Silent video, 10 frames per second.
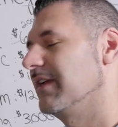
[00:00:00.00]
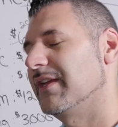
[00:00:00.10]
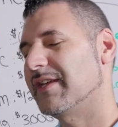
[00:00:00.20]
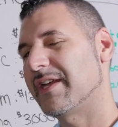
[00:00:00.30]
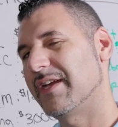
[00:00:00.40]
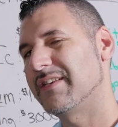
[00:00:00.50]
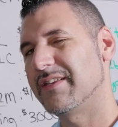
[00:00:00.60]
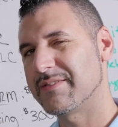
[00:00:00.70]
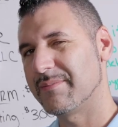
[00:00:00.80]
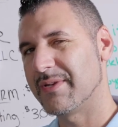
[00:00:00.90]
It kind of
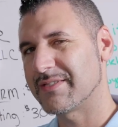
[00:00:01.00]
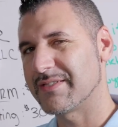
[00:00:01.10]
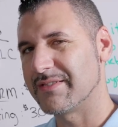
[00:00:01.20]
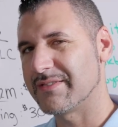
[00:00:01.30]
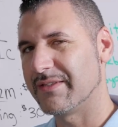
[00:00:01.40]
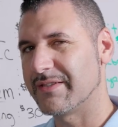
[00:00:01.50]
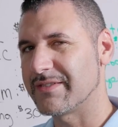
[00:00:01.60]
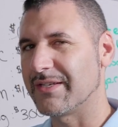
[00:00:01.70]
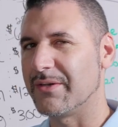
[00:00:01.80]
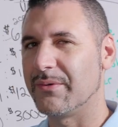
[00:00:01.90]
doesn't make sense unless
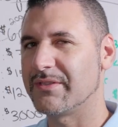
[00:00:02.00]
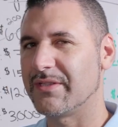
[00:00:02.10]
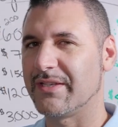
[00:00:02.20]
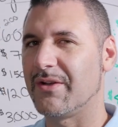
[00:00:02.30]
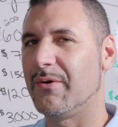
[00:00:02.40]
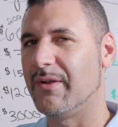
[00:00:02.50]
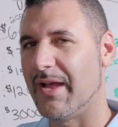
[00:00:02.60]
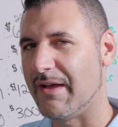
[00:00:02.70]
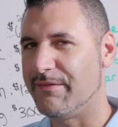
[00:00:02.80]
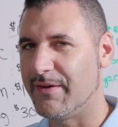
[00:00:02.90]
I go into like a whole
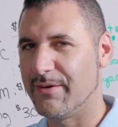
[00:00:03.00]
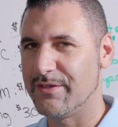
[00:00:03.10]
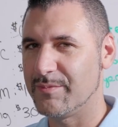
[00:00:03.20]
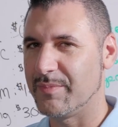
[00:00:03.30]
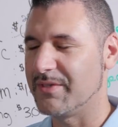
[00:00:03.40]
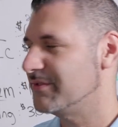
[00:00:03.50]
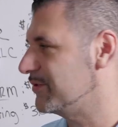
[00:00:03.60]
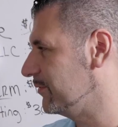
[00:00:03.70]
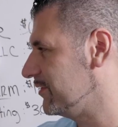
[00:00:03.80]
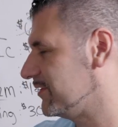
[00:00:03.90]
half-hour spiel,
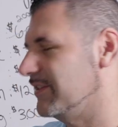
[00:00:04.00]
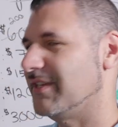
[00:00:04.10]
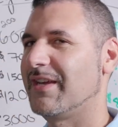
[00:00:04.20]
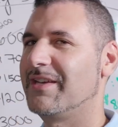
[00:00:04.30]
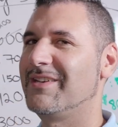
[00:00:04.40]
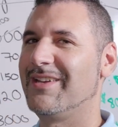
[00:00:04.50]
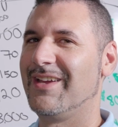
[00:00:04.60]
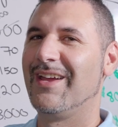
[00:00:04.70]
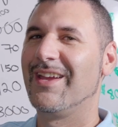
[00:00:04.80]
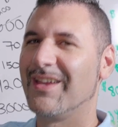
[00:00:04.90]
so we're just going to kind of
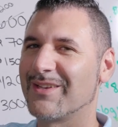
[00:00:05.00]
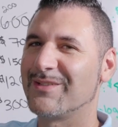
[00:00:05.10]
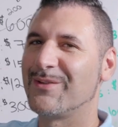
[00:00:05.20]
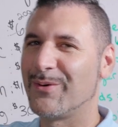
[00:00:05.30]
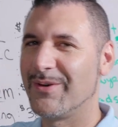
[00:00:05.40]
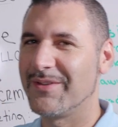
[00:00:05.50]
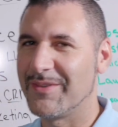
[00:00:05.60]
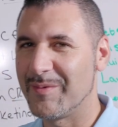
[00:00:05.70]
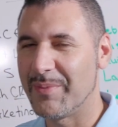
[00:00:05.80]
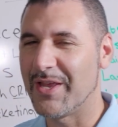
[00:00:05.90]
ignore
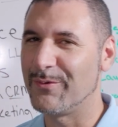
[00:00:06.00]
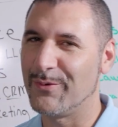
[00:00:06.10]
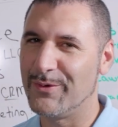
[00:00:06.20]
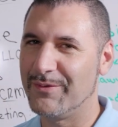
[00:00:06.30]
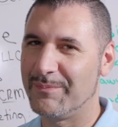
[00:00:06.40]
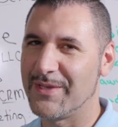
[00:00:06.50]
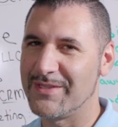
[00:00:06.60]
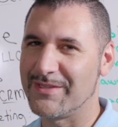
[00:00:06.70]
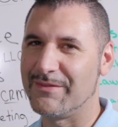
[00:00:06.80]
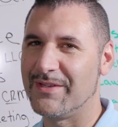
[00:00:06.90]
the payroll
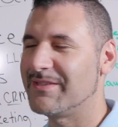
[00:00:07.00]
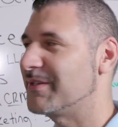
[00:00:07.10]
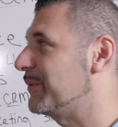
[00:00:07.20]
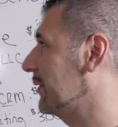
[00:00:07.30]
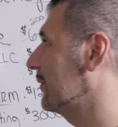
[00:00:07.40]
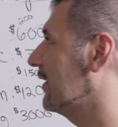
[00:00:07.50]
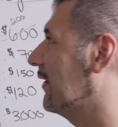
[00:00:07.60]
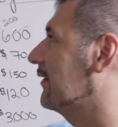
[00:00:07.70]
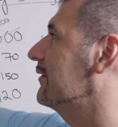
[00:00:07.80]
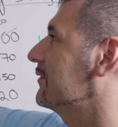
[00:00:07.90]
piece of it to where we
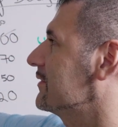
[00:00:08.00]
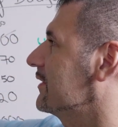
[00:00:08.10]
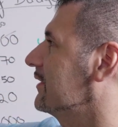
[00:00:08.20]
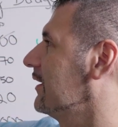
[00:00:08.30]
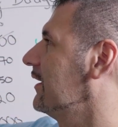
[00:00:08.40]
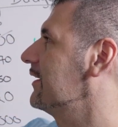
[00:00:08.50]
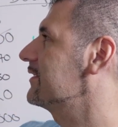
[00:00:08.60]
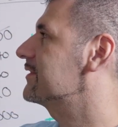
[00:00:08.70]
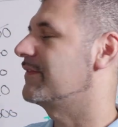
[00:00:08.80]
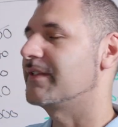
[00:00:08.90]
are losing
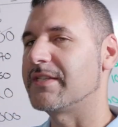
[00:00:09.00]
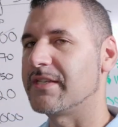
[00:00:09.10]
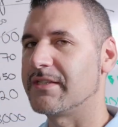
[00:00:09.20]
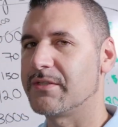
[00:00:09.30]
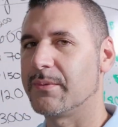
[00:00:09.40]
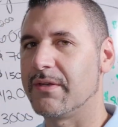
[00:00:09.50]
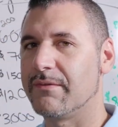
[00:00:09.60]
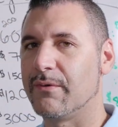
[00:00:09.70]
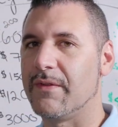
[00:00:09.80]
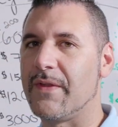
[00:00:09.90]
17 to
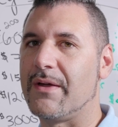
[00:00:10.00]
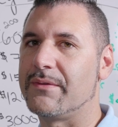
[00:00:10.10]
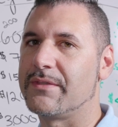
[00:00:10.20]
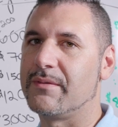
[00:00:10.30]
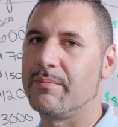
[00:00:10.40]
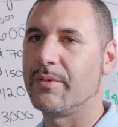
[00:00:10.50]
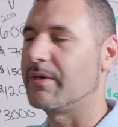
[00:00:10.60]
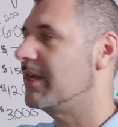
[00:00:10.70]
24,000 per